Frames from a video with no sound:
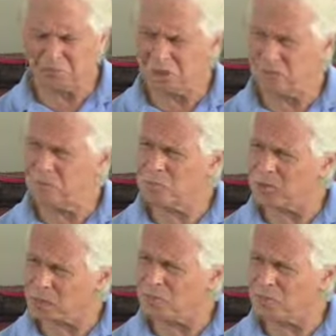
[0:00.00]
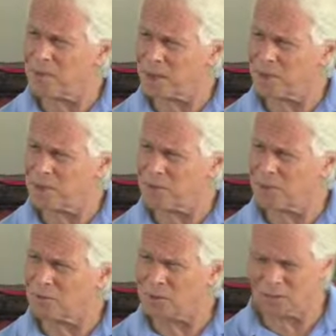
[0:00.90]
kind of objective about
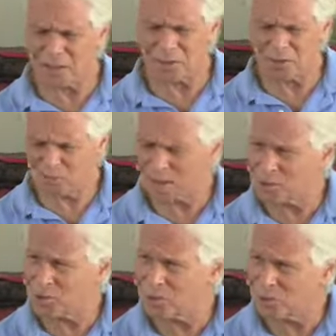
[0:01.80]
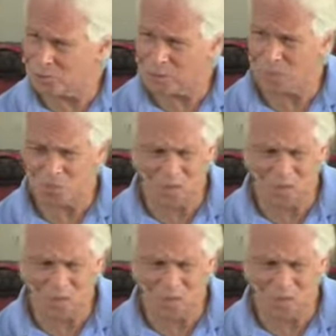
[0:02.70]
ourselves and take a dispassionate look and be